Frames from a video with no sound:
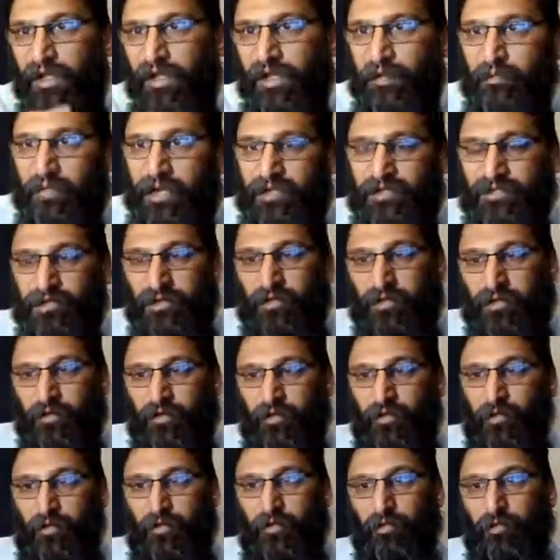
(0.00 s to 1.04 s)
But
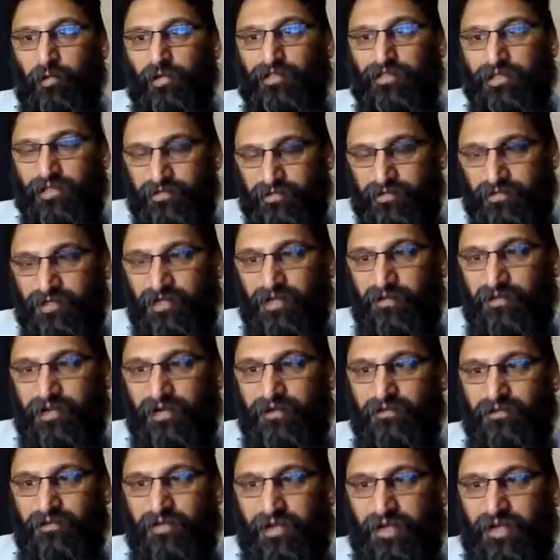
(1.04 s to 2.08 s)
what's interesting
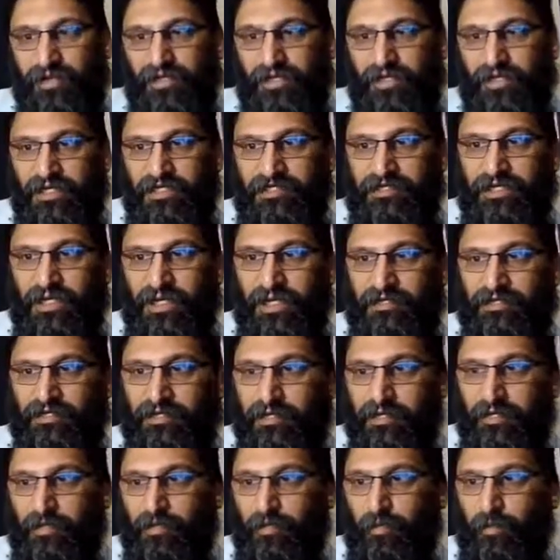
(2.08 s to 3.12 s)
about that is that
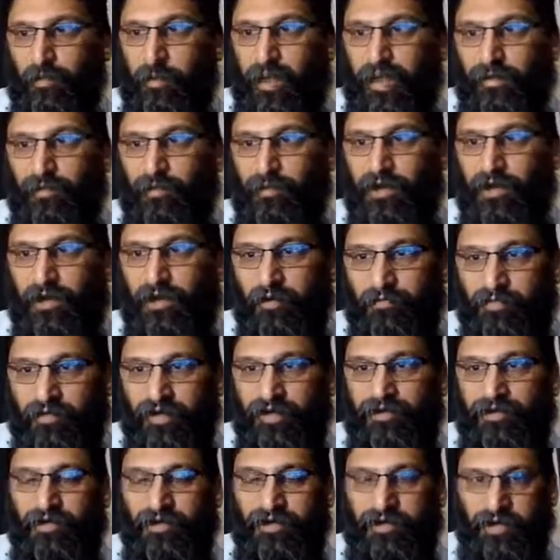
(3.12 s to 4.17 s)
when we are
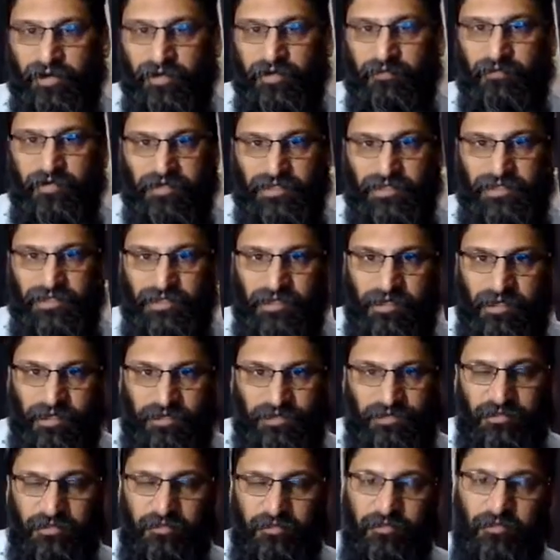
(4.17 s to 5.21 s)
breathing inefficiently,
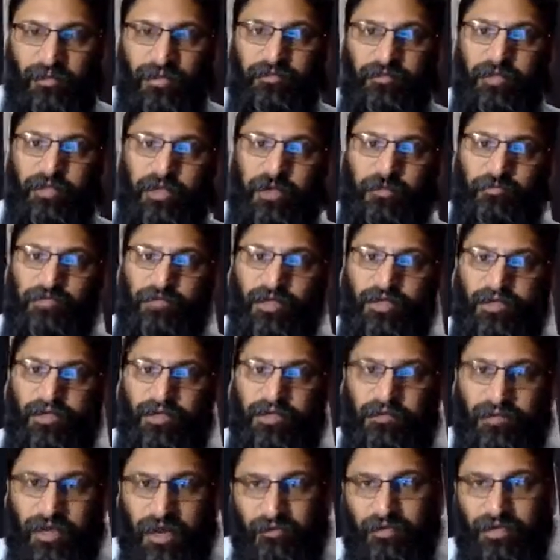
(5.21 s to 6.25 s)
so when we are
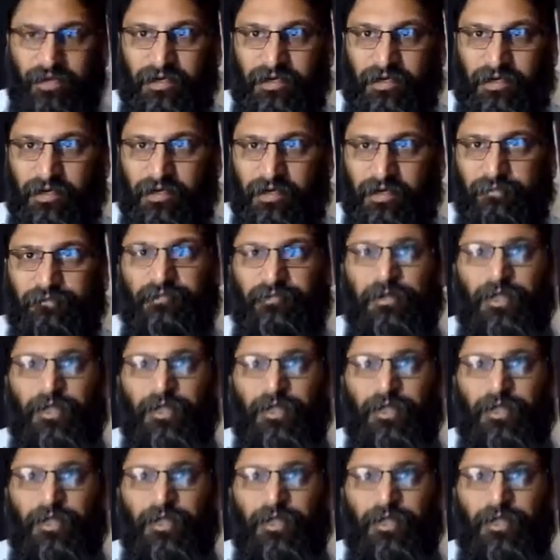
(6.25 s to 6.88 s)
breathing rapidly,